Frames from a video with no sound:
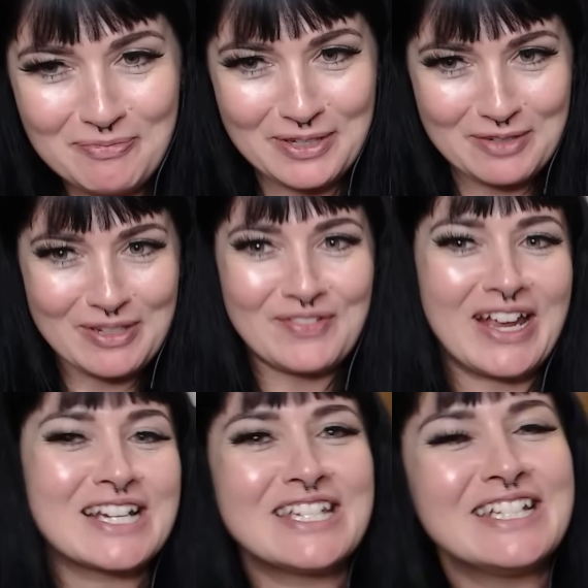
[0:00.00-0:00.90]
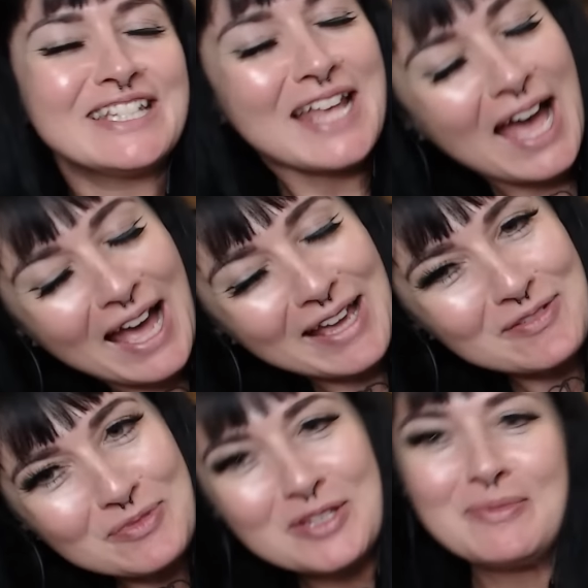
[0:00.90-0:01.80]
Boomy Reactions. I
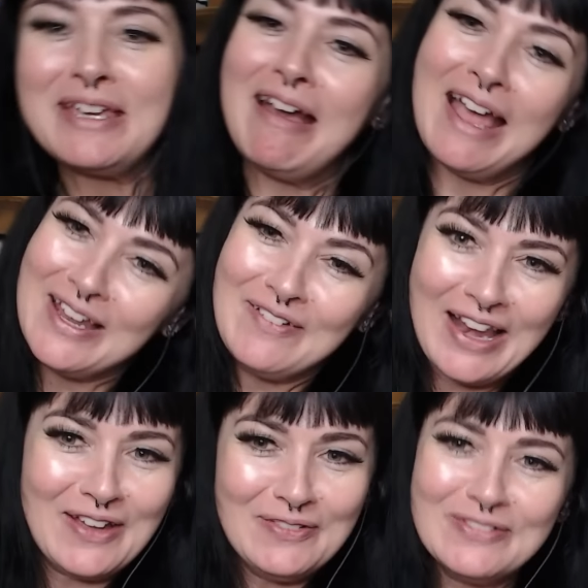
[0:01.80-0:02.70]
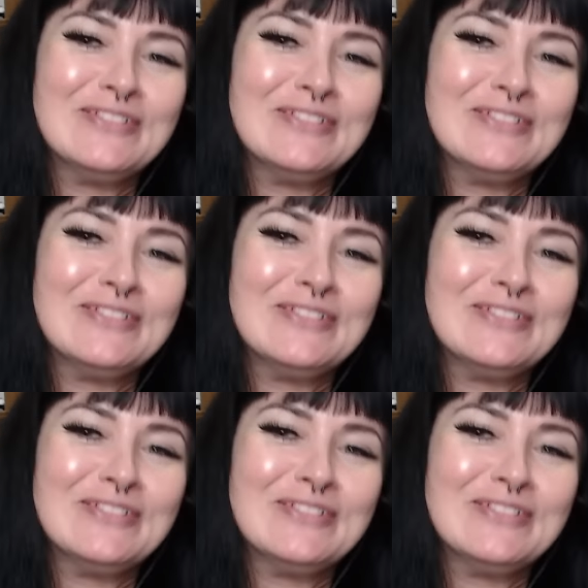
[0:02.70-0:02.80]
am Boomy. Hello, hello.